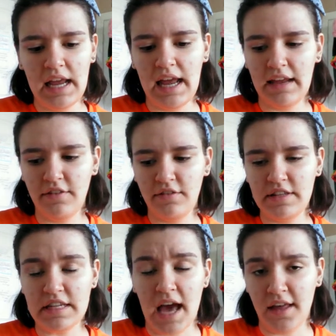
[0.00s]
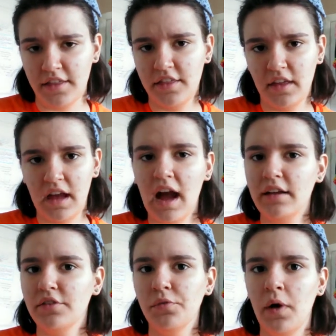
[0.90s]
a death
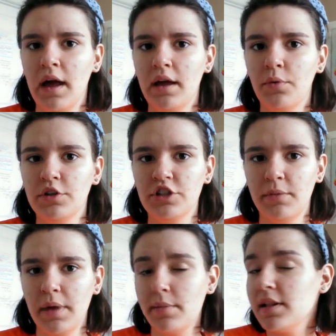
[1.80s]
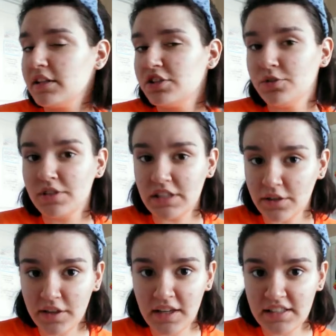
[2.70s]
kind of way, which maybe that's too
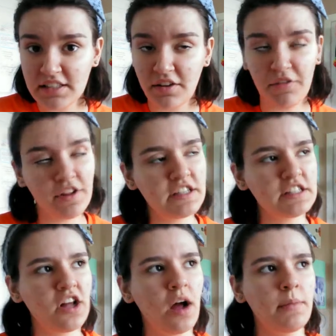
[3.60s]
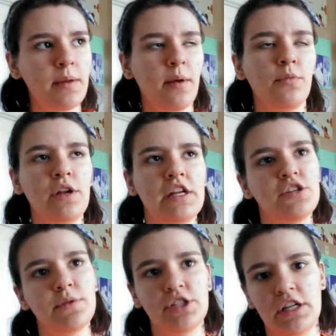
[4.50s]
serious for this song. Maybe I'm reading
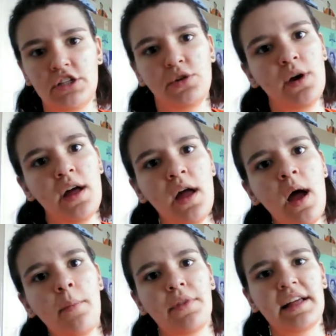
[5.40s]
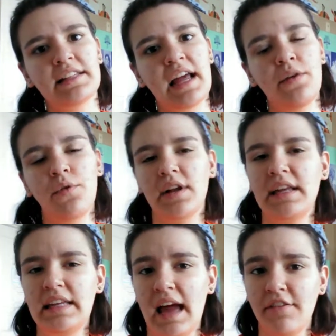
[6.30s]
too much into it, but that's kind of what I
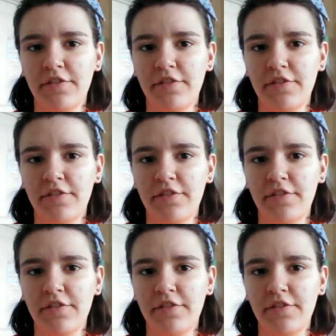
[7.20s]
get